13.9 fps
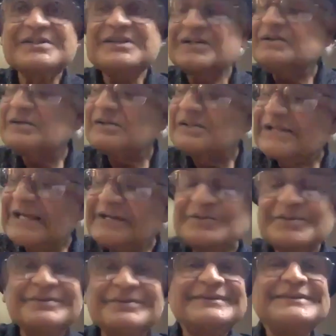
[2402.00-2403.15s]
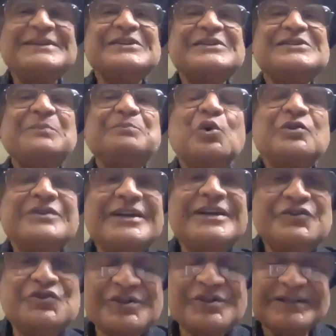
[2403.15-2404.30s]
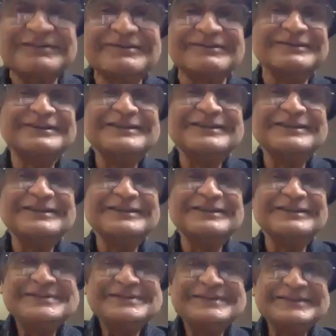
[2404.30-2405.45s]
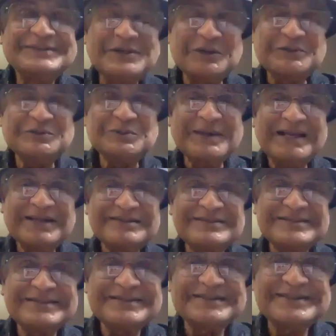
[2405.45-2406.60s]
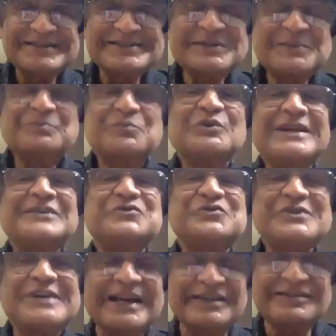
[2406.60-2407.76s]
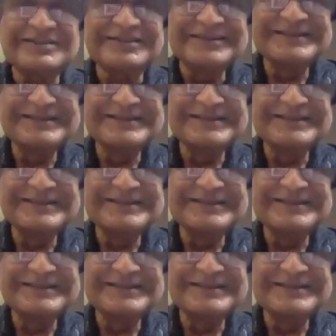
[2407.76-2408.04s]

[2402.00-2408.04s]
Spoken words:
is that it is a potential non-duality. It's a potentiality.